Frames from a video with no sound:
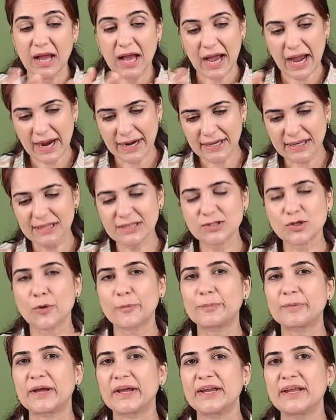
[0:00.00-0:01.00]
and he is
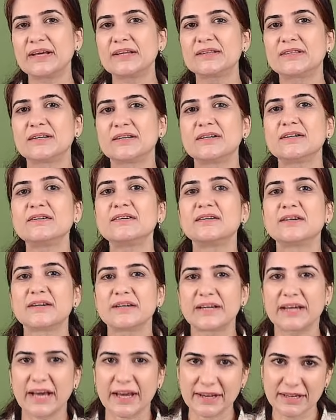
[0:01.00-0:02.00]
obtaining the
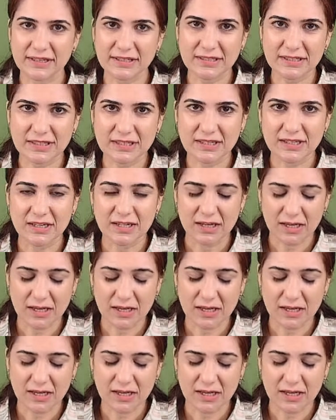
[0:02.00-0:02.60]
guarantee.